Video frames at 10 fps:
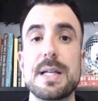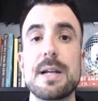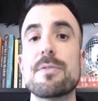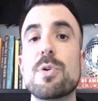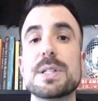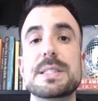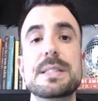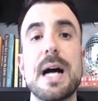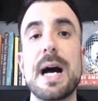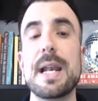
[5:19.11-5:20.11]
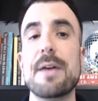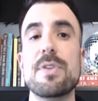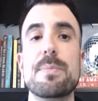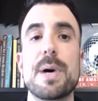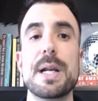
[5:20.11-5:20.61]
And of course, not
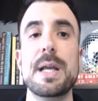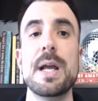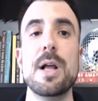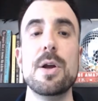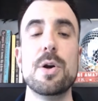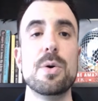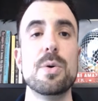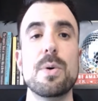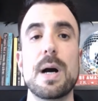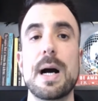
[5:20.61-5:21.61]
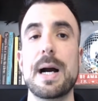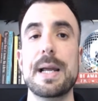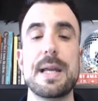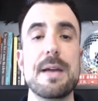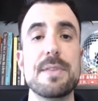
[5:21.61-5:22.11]
everybody who I
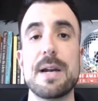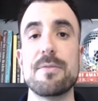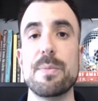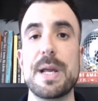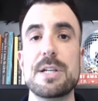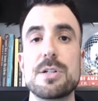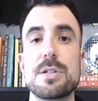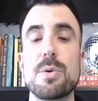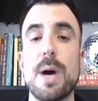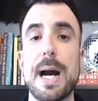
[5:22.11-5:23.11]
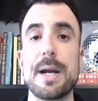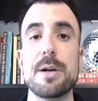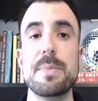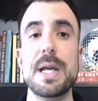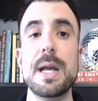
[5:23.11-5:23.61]
gave that information to
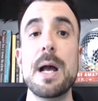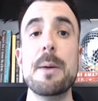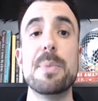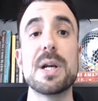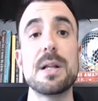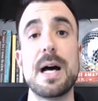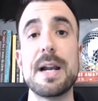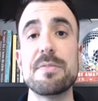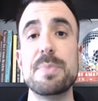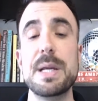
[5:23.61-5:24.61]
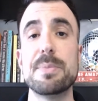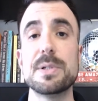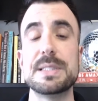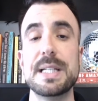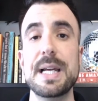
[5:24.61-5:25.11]
hired me, but a lot of
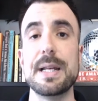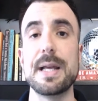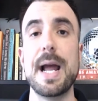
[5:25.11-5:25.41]
people did.